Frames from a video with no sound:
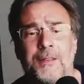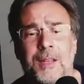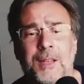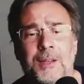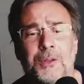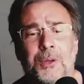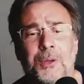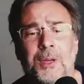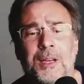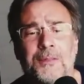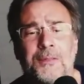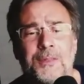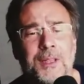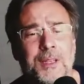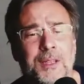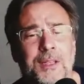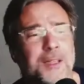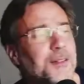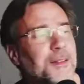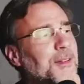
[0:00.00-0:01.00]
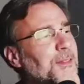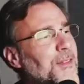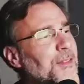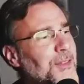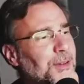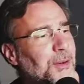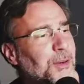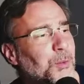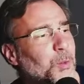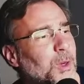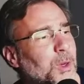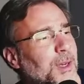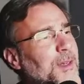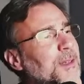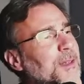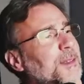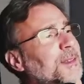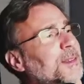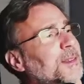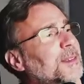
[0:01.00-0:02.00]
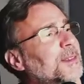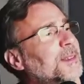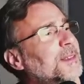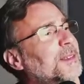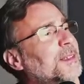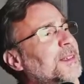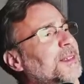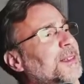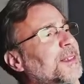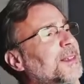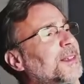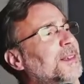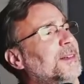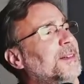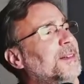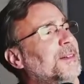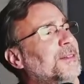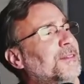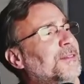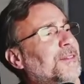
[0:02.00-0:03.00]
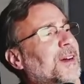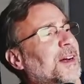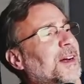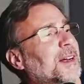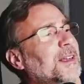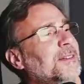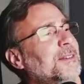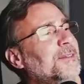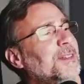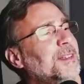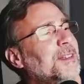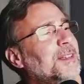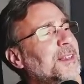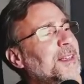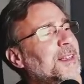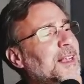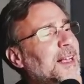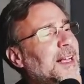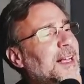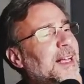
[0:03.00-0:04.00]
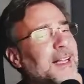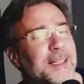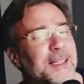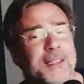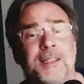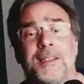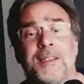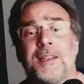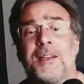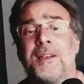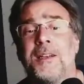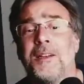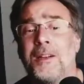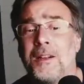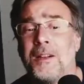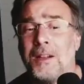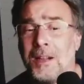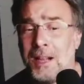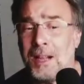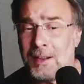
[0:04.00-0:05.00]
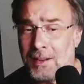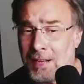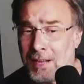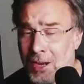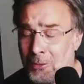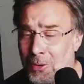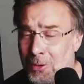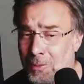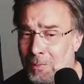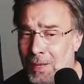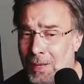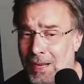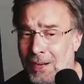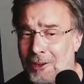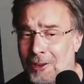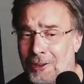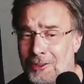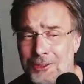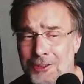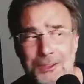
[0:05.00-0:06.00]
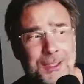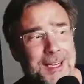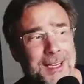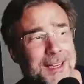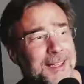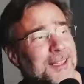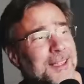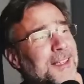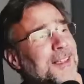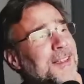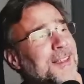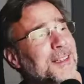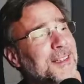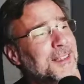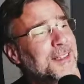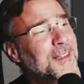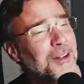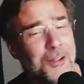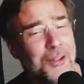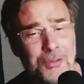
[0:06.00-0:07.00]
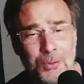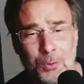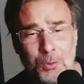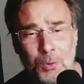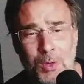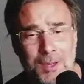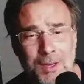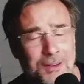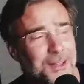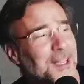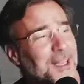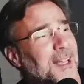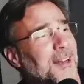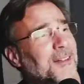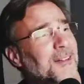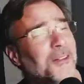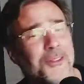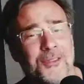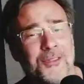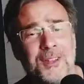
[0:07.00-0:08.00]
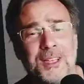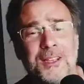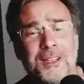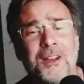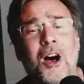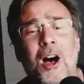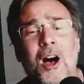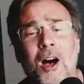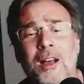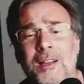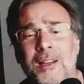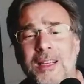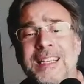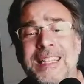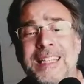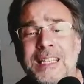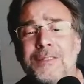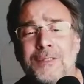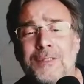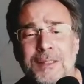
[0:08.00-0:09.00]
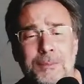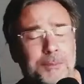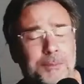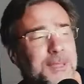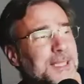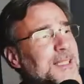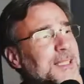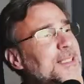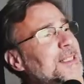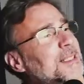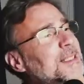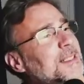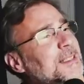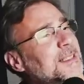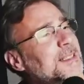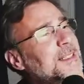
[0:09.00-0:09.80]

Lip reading: Then you have the third one. 5 and now we're back on track on the 1 again, on the even beats.